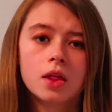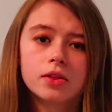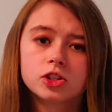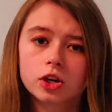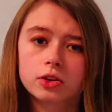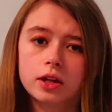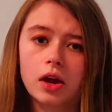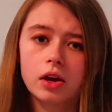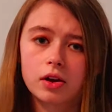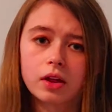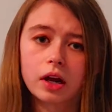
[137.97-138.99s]
the general
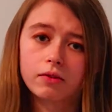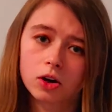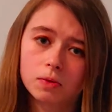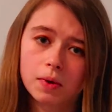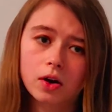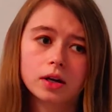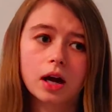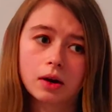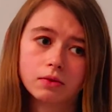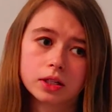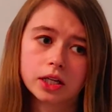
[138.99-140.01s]
idea that I've heard about it, I
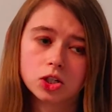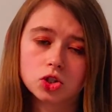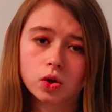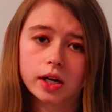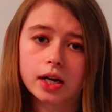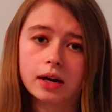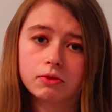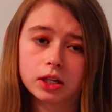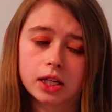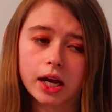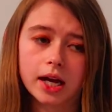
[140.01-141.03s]
really enjoy it, I
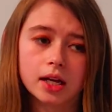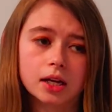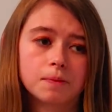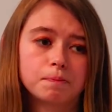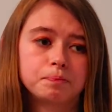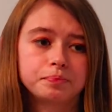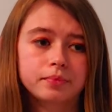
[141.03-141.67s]
really like it.